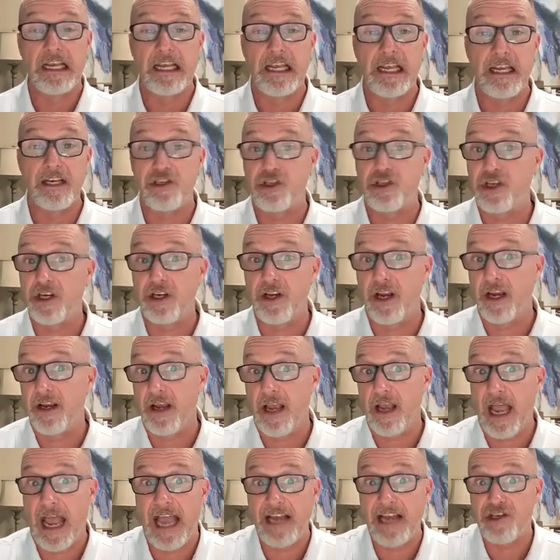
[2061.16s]
Right.
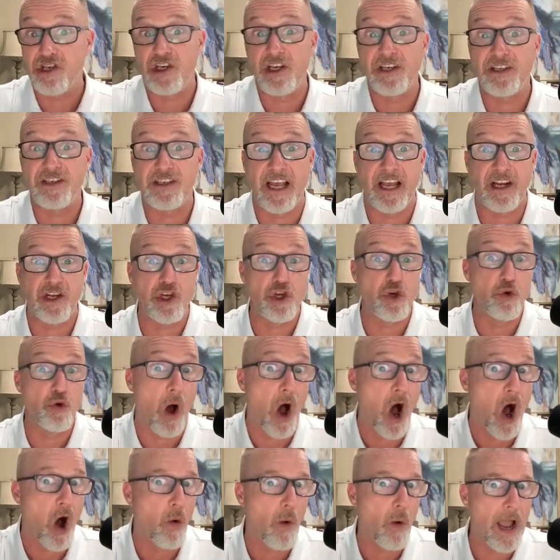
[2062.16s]
She had she said you
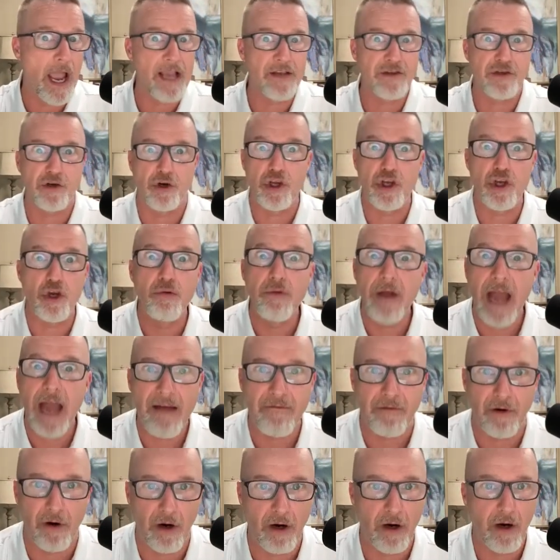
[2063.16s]
always or you
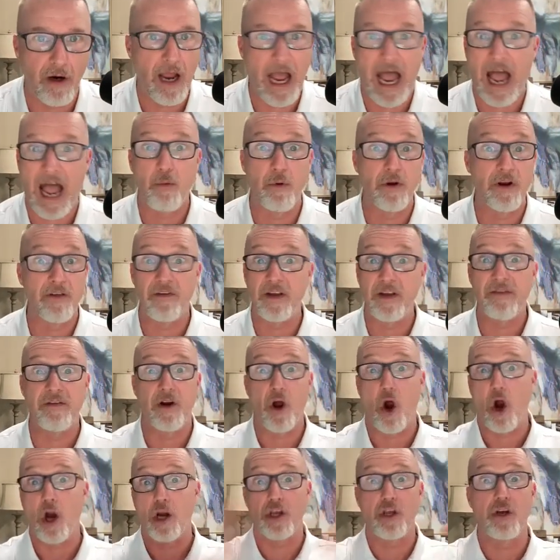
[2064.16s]
never, I would have
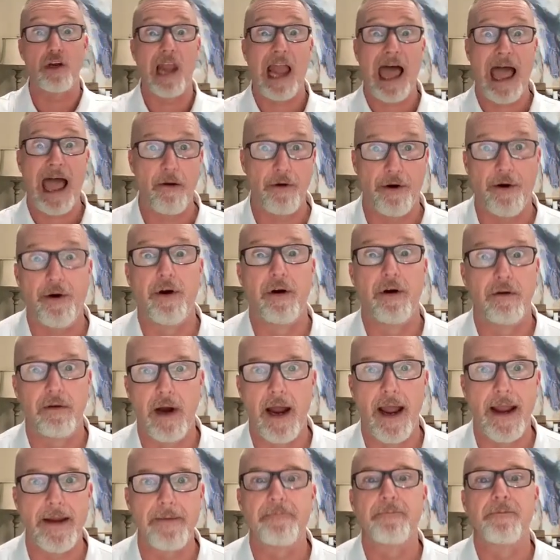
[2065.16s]
even argued louder.
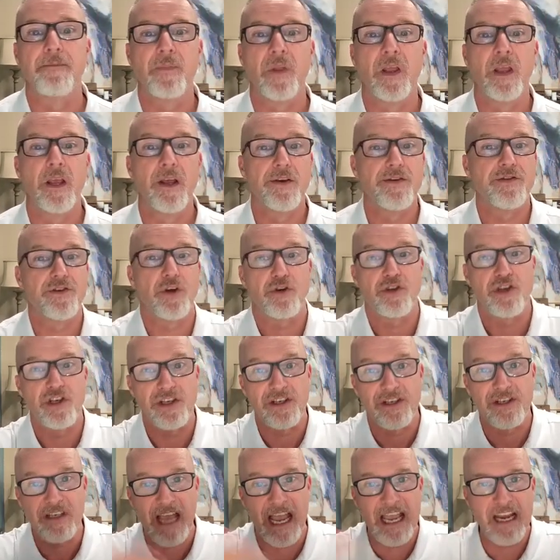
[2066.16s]
Right. So
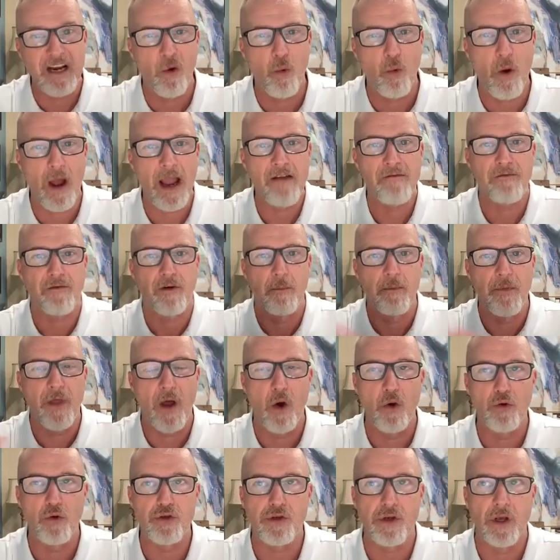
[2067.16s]
she stayed away from
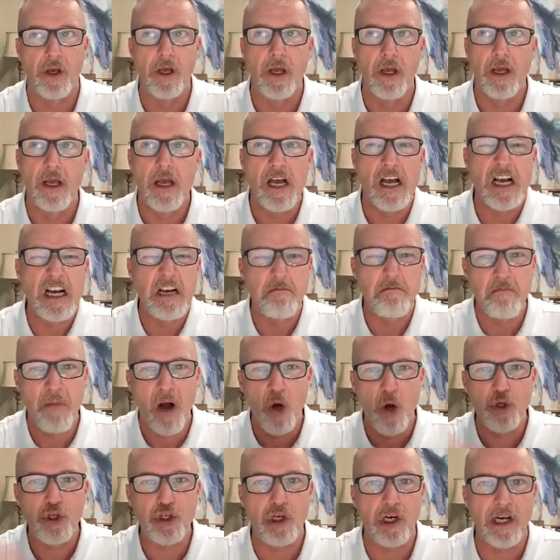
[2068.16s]
those
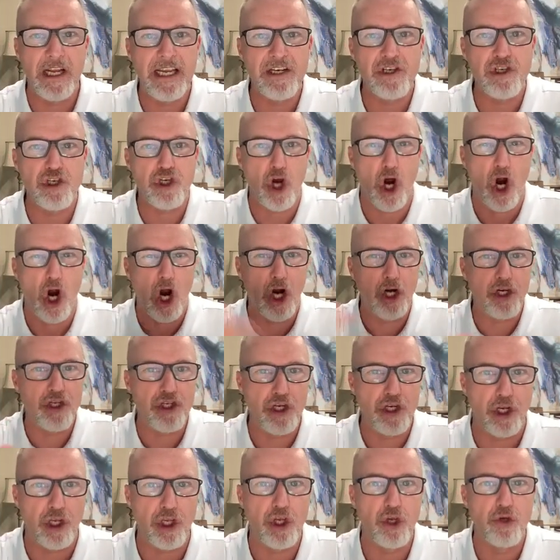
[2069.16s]
emotionally
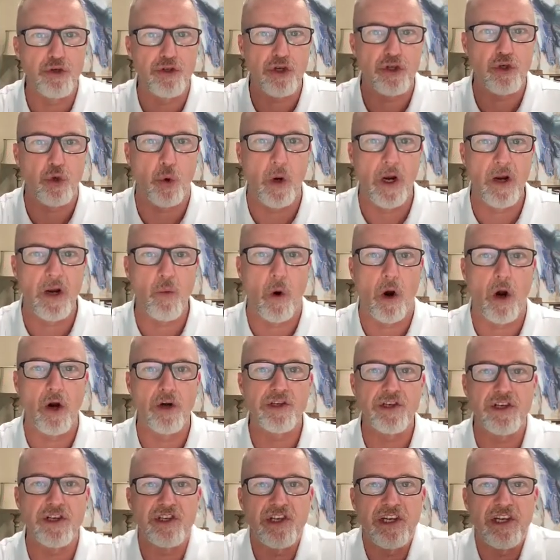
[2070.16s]
charged accusatory
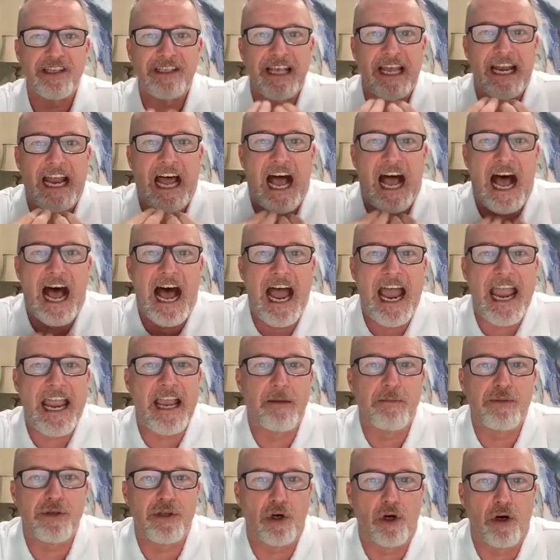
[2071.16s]
words and she said, I
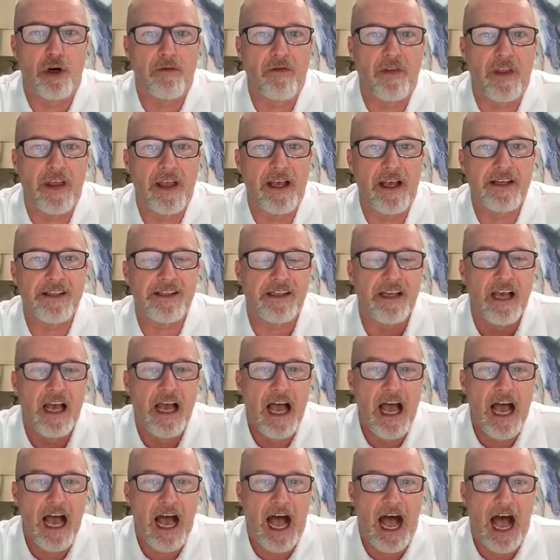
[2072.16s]
observe this,
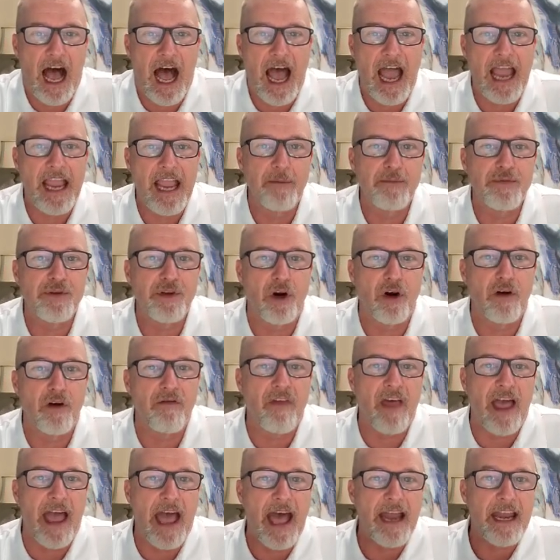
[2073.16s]
I
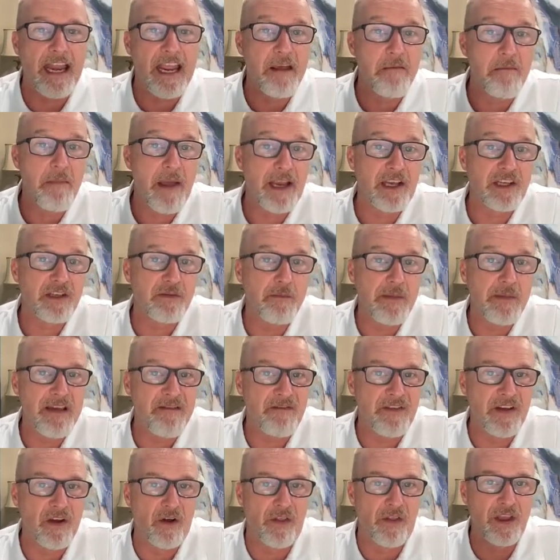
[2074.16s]
observe that. It makes me
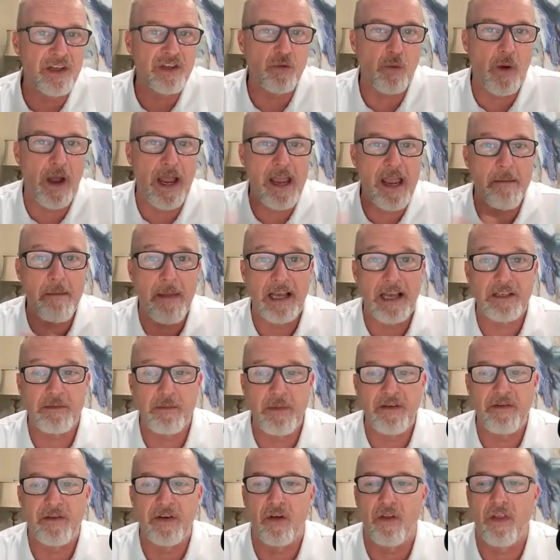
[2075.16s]
feel this way. It
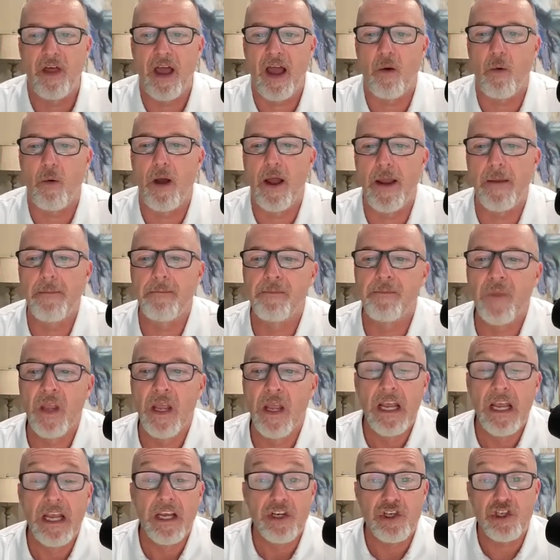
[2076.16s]
makes me feel that way.
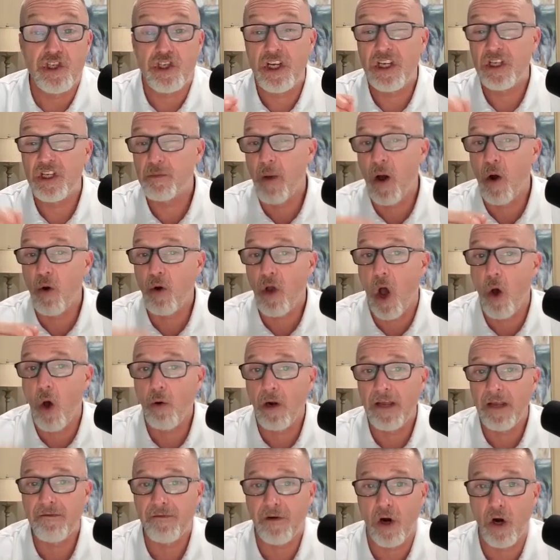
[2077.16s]
She spoke
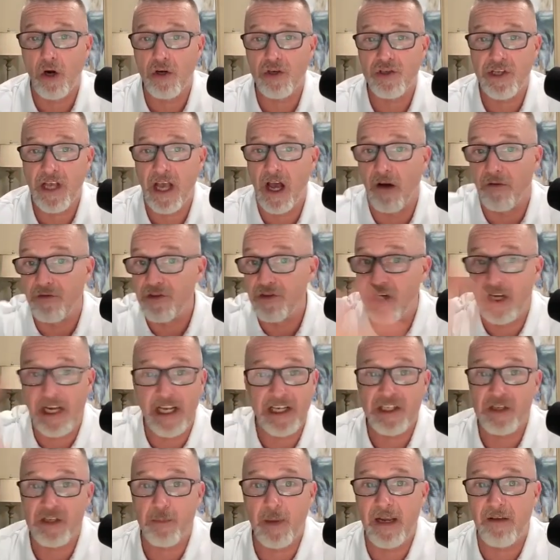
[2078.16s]
only for herself. She
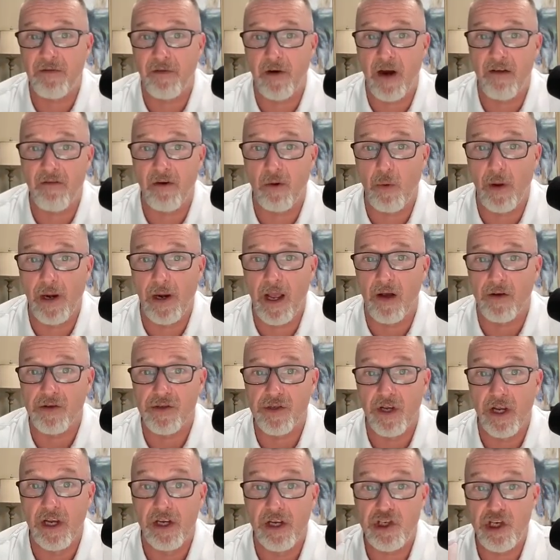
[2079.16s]
didn't speak for everyone
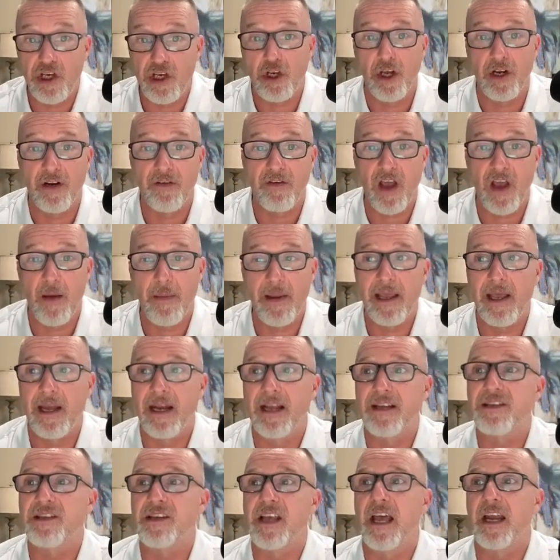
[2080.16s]
else. She could have right. come in
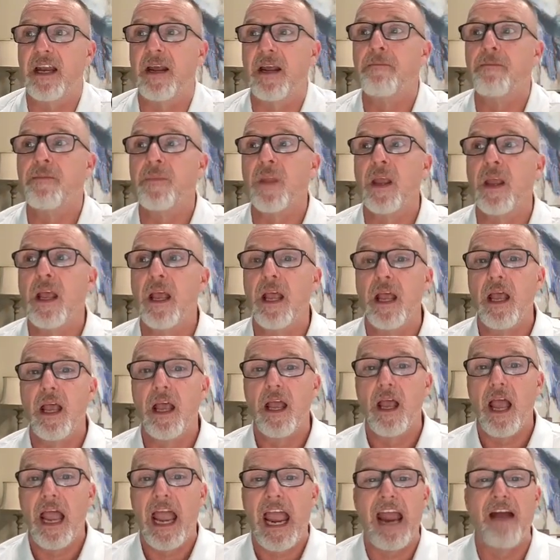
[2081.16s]
and said,
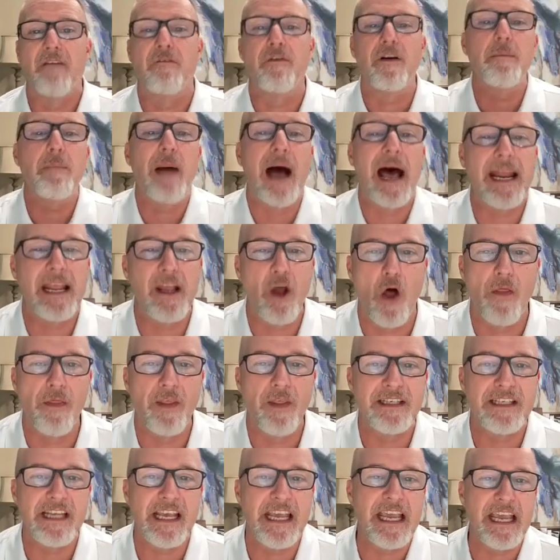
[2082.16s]
Everybody on
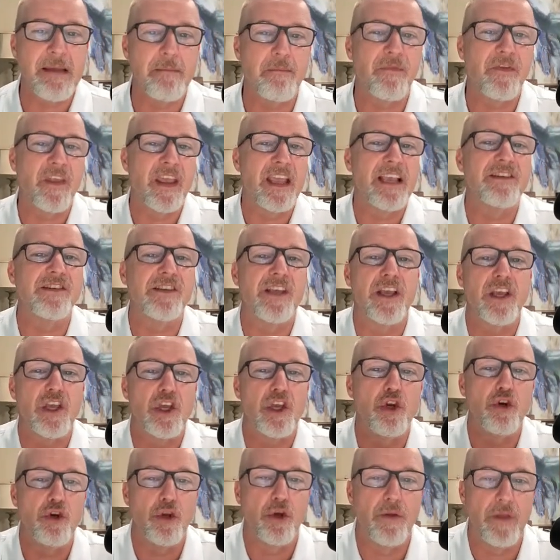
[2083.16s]
the team thinks that
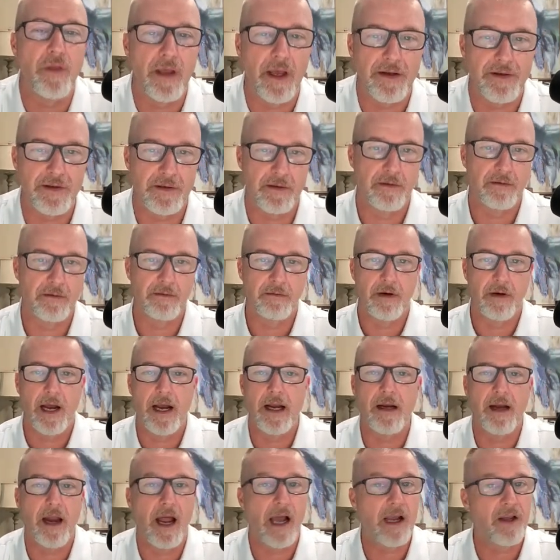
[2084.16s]
you do this,
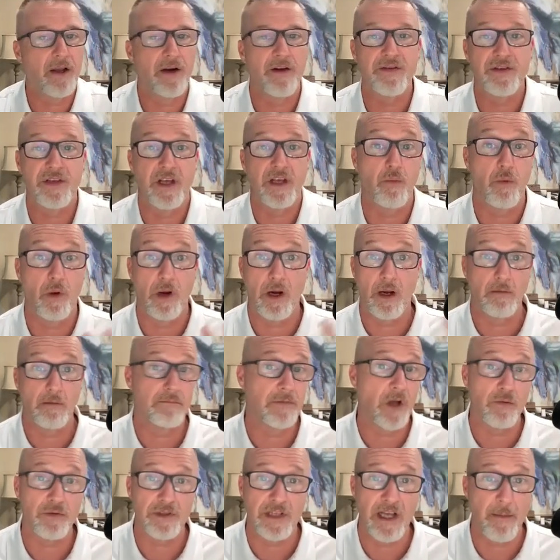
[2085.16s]
right? And I could have said, Well,
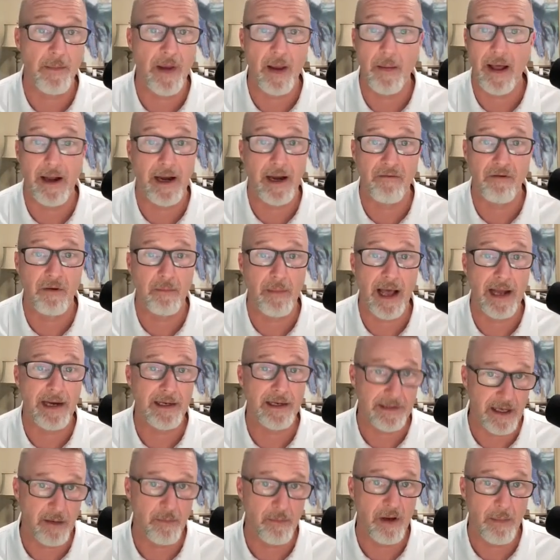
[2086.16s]
don't tell me about
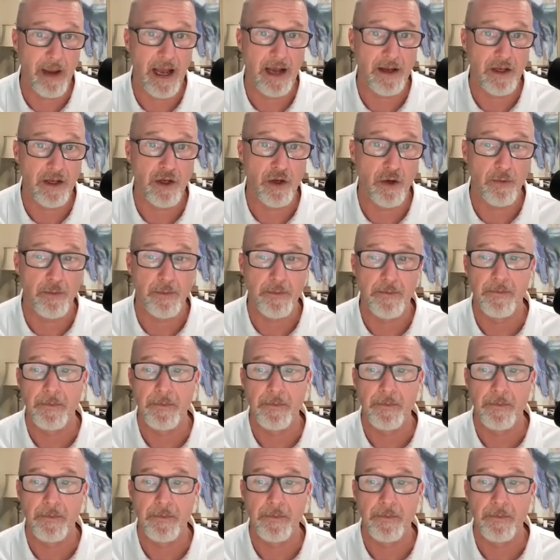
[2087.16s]
everybody. Tell me about you.